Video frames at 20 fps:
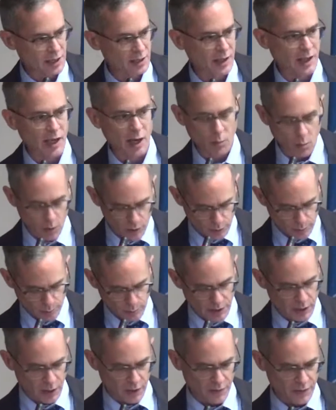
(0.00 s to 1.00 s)
I think I want to
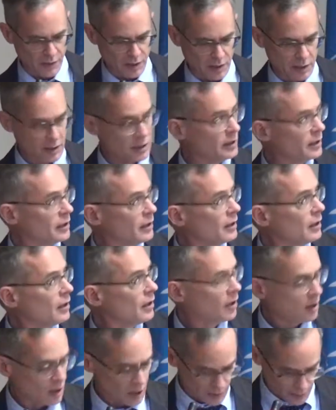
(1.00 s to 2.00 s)
be on the
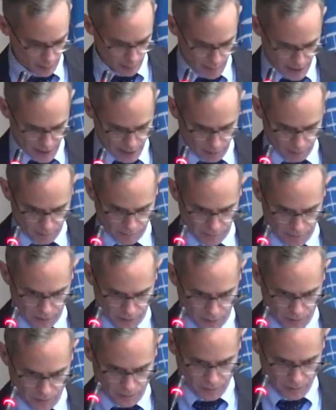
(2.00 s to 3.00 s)

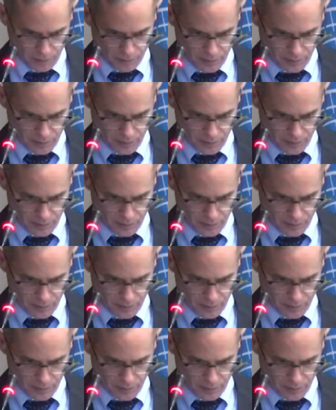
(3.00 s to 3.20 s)
microphone,